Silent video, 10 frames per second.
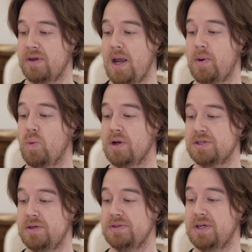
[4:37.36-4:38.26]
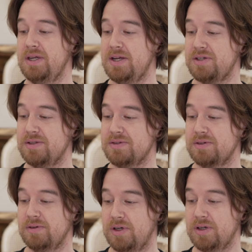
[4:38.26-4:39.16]
the camera works in those
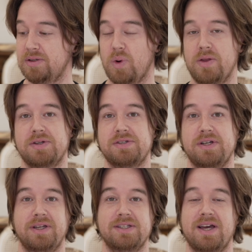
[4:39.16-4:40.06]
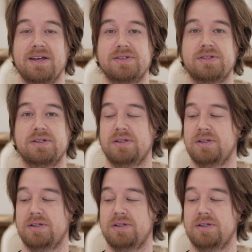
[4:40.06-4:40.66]
conditions. Good weather sealing test.